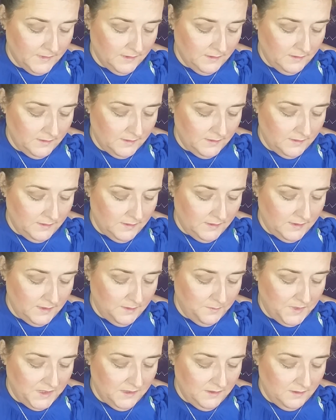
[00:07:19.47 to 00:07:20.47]
So this
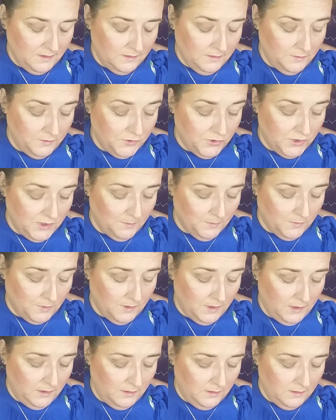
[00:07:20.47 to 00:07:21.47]
cinnamon's a little
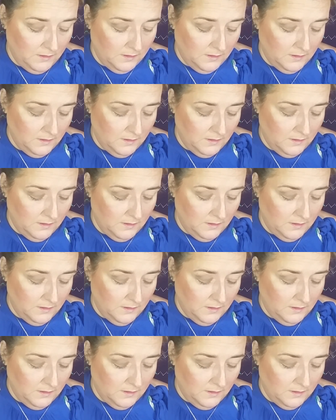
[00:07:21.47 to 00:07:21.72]
shimmery.